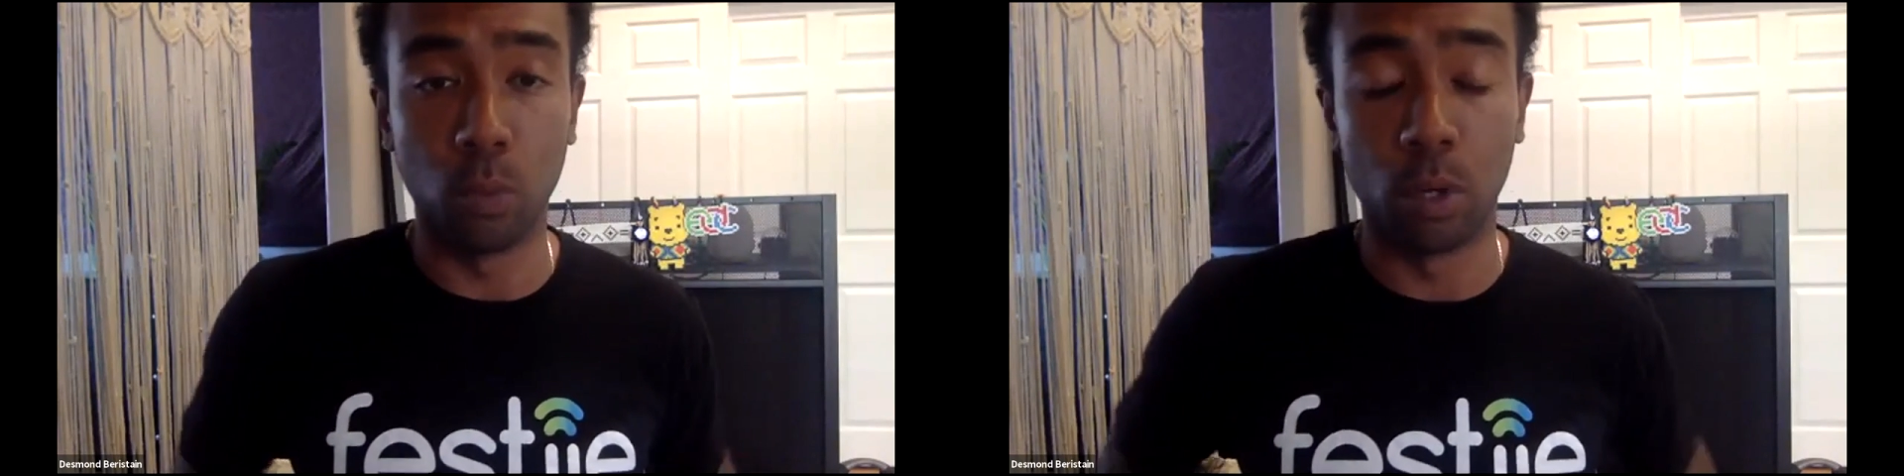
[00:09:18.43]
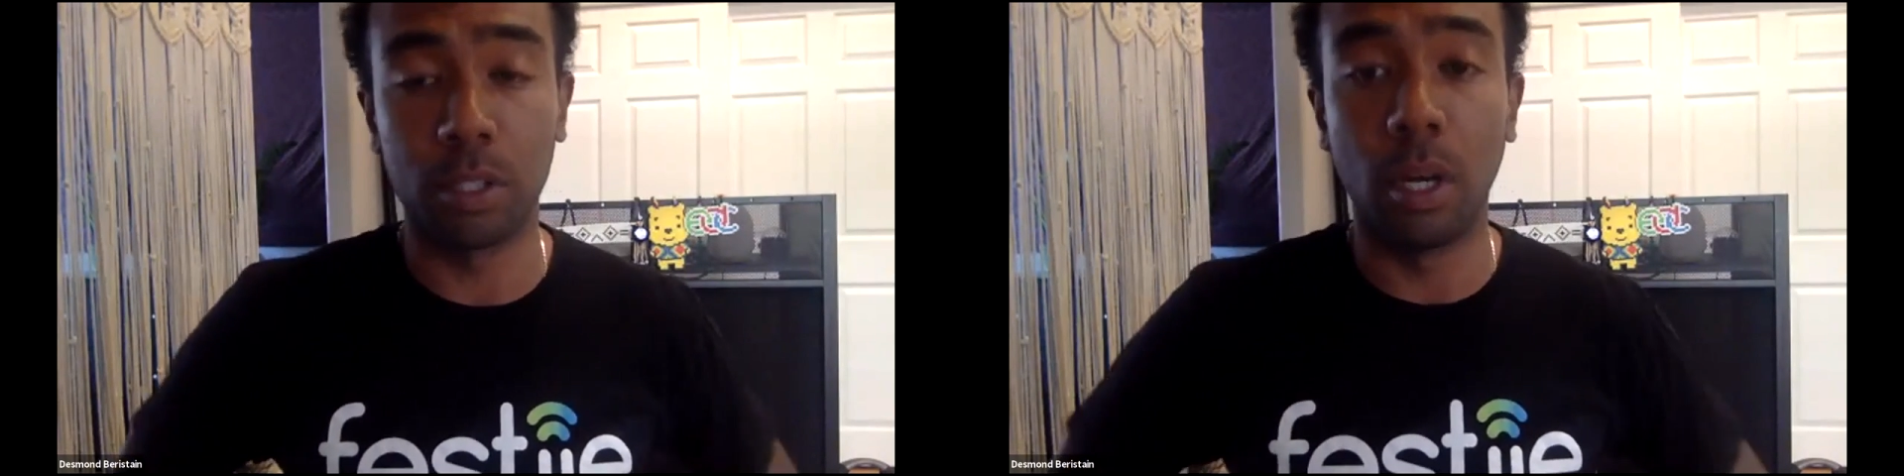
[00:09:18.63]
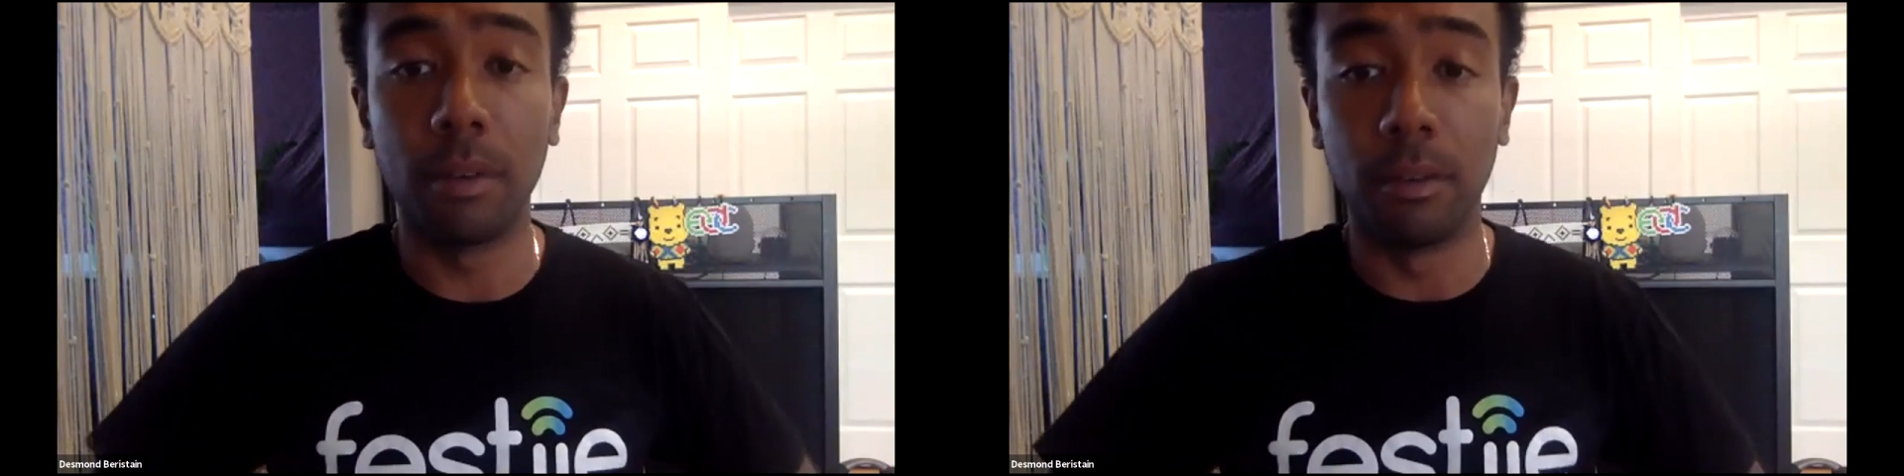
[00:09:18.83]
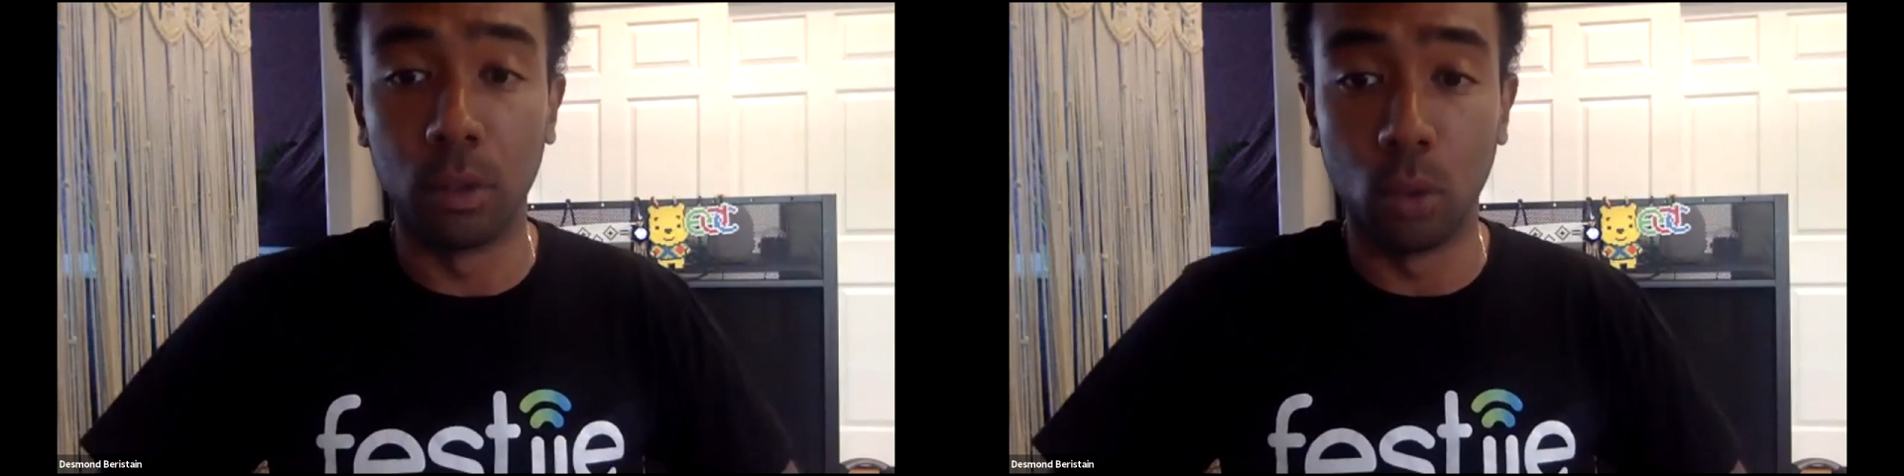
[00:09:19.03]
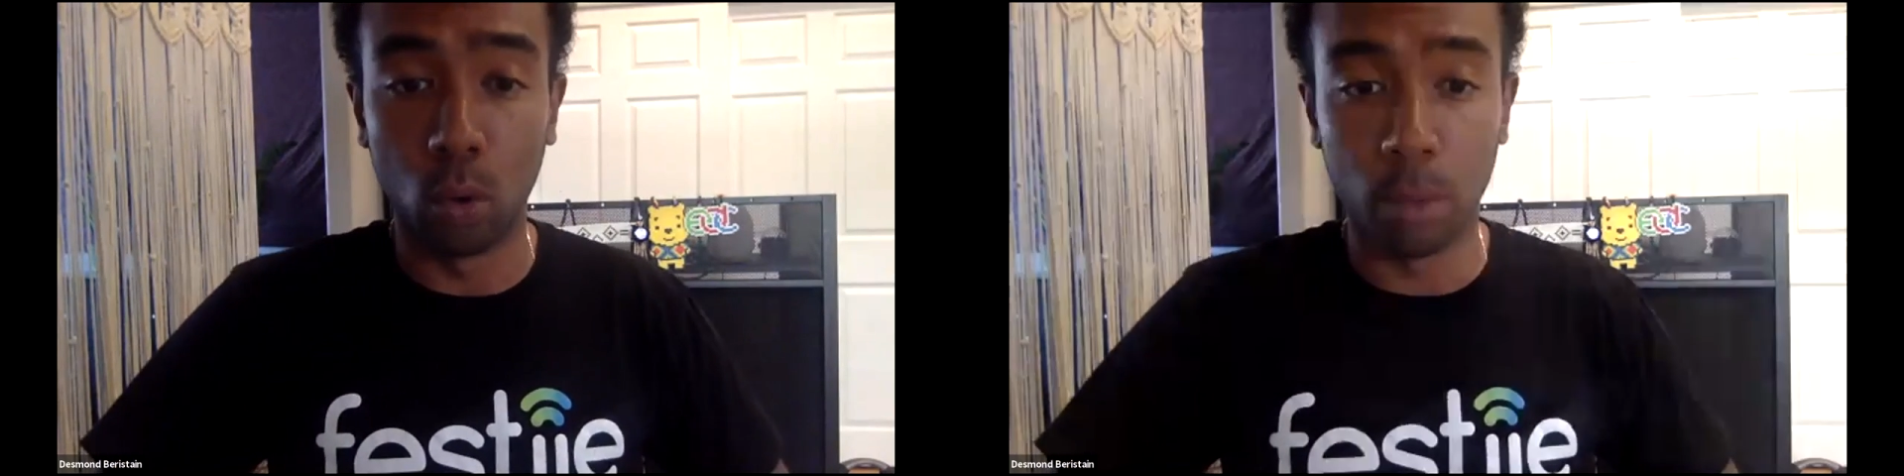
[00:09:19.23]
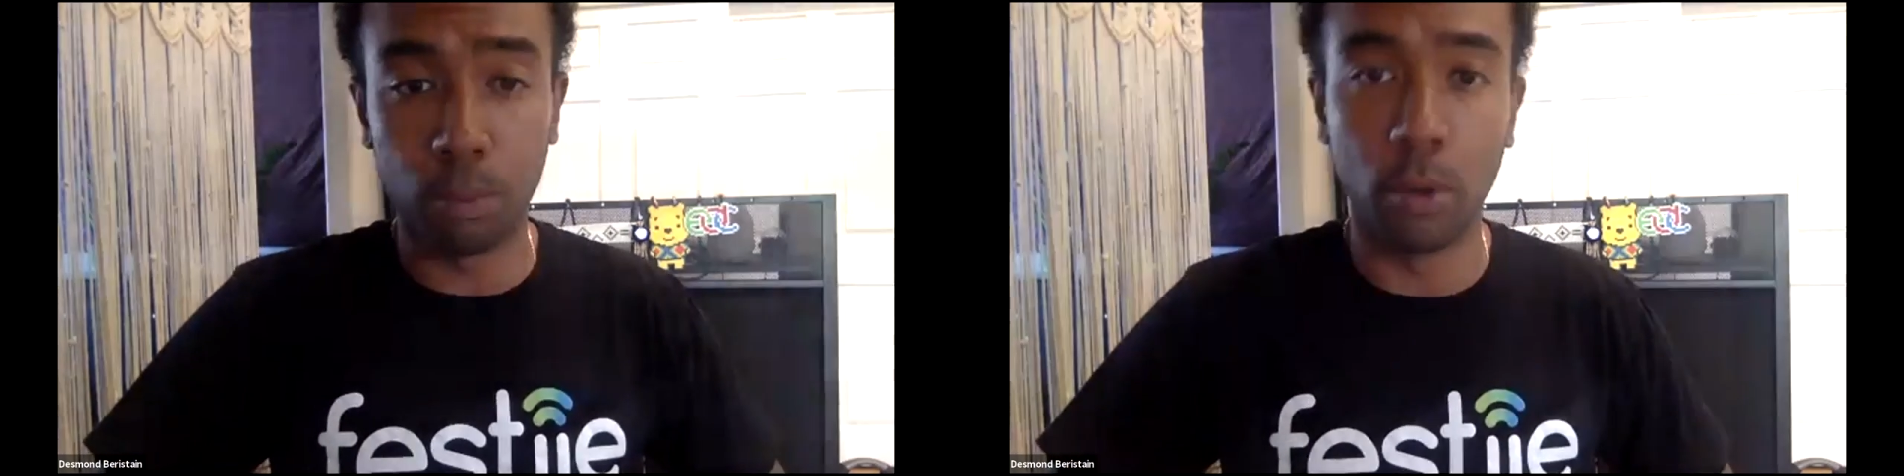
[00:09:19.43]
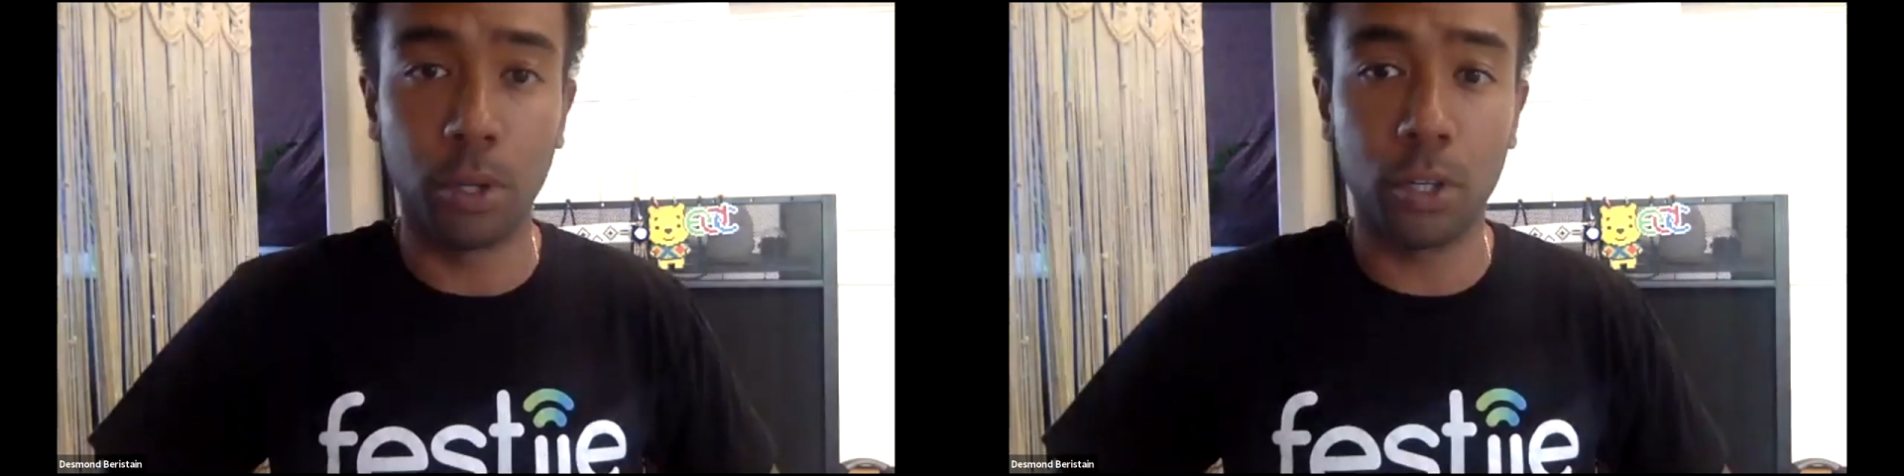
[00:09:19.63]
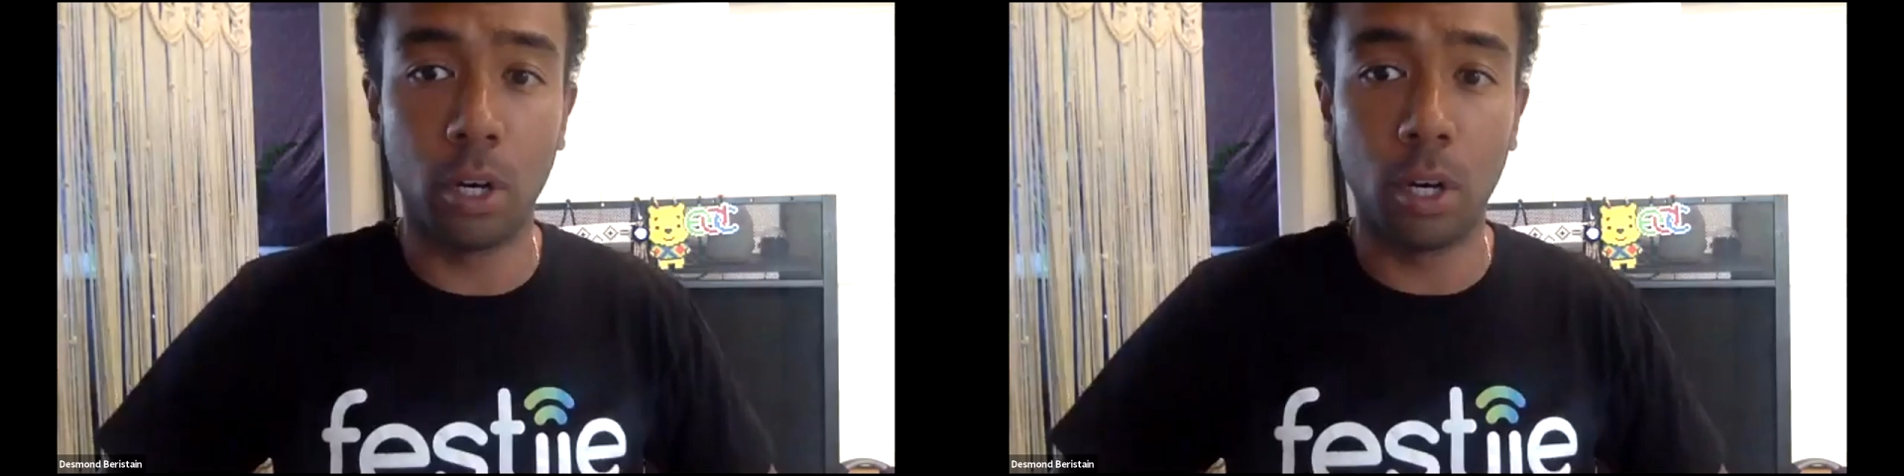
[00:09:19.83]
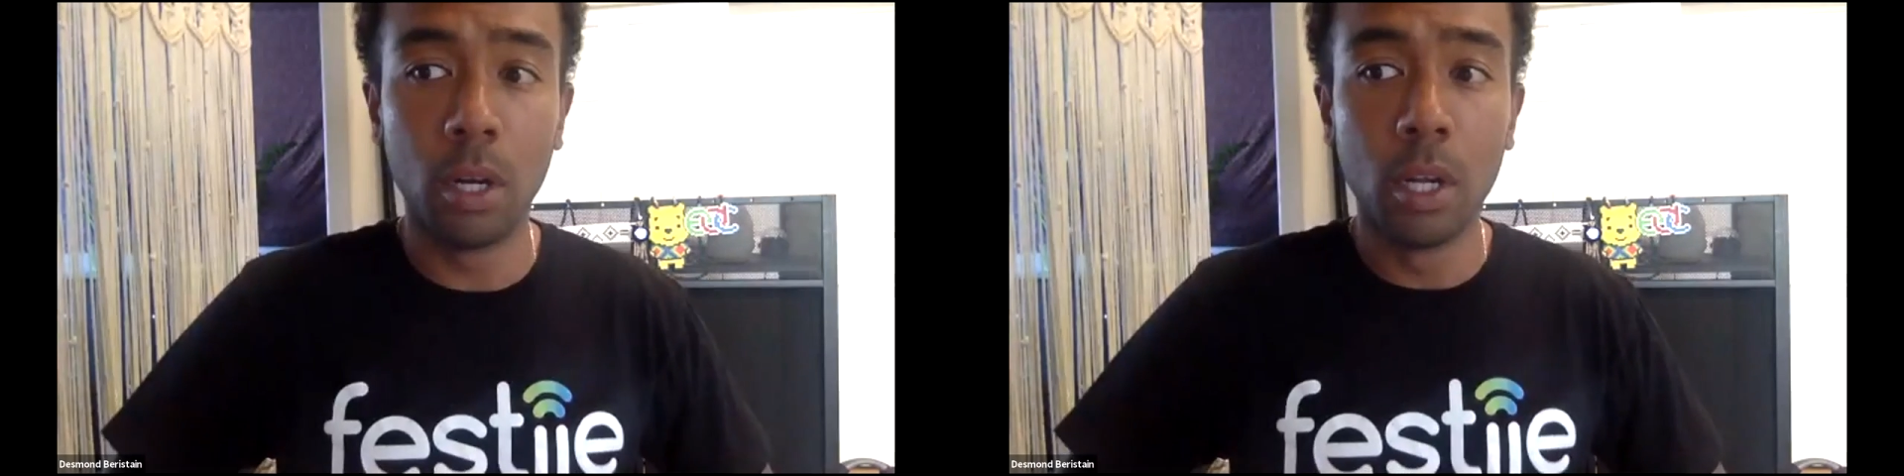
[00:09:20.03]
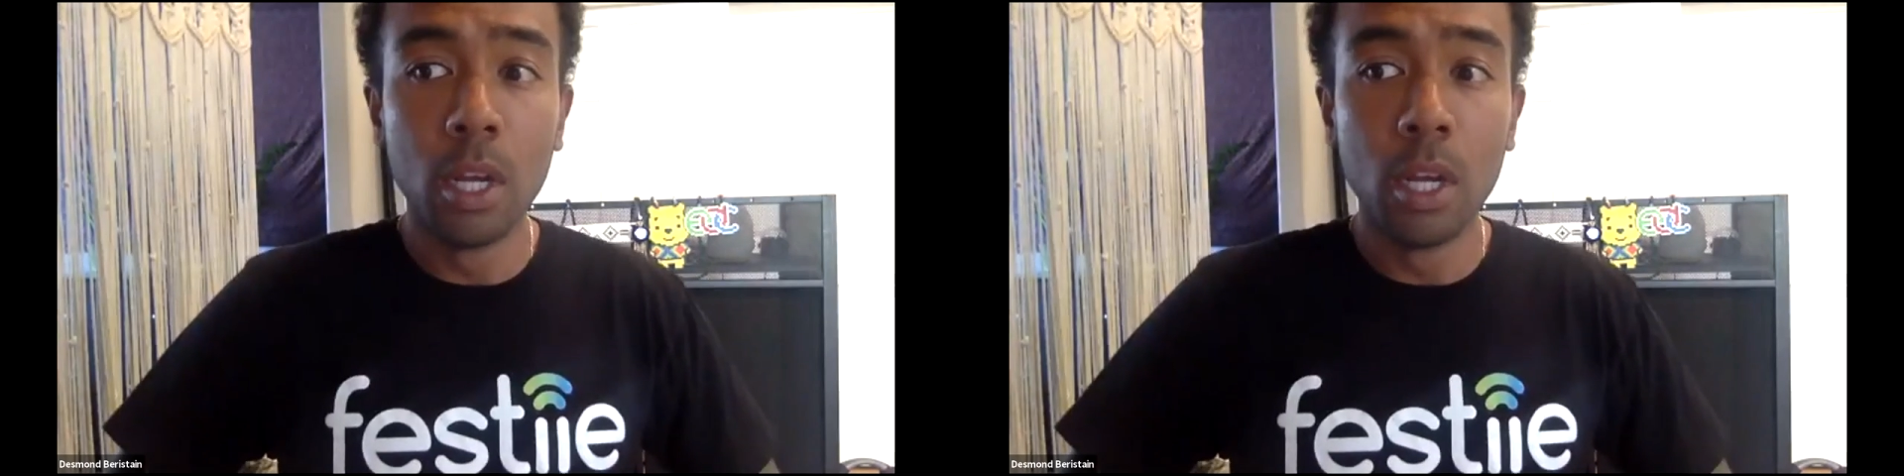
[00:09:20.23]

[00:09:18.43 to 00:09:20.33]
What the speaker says: works off of LoRa protocol.